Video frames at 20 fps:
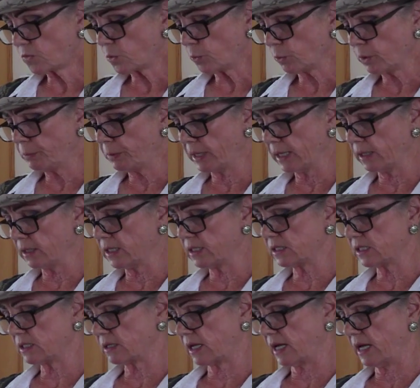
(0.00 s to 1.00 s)

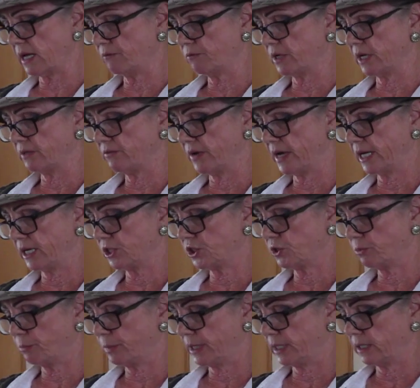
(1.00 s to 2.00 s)
Repellents have the
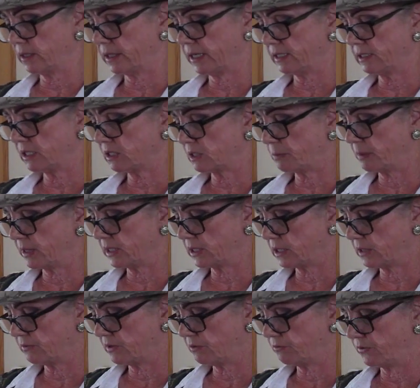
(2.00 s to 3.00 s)
advantage of being less
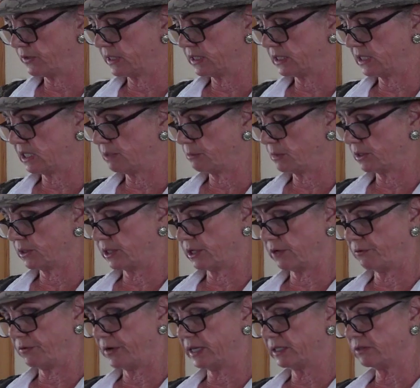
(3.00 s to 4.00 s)
expensive than fencing, but their
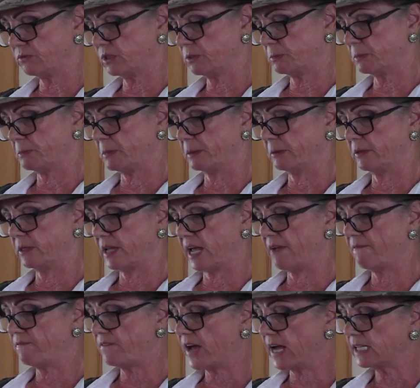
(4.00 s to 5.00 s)

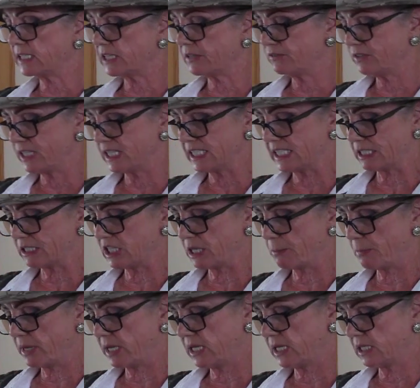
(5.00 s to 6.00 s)
effectiveness
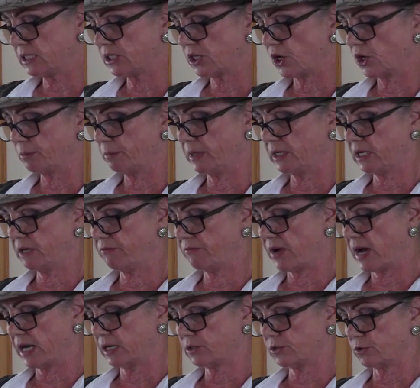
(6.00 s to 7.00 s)
depends on many
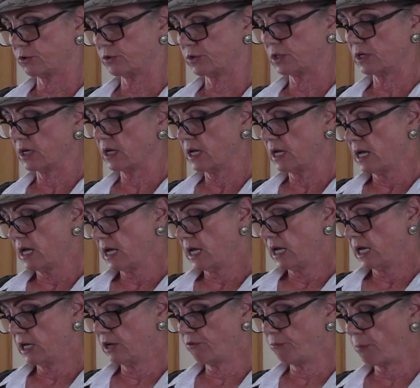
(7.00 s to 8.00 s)
factors.
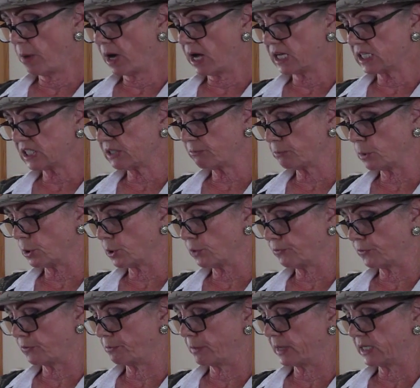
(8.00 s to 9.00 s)
If possible,
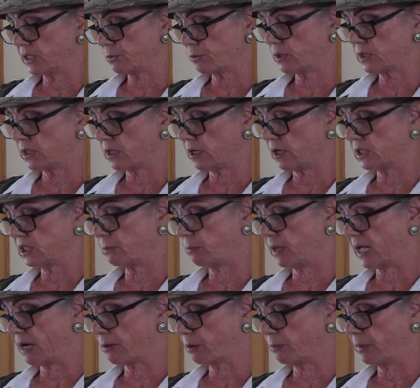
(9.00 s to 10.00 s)
for best results,
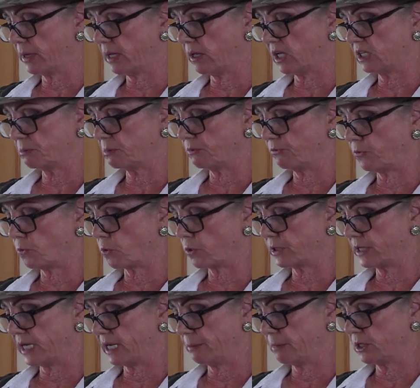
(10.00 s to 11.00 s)
apply repellents before
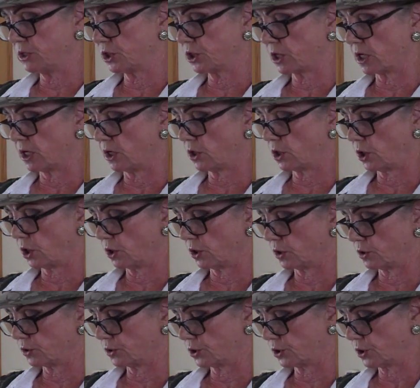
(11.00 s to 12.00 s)
damage
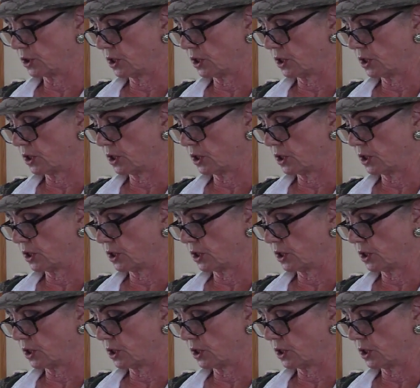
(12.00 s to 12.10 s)
occurs.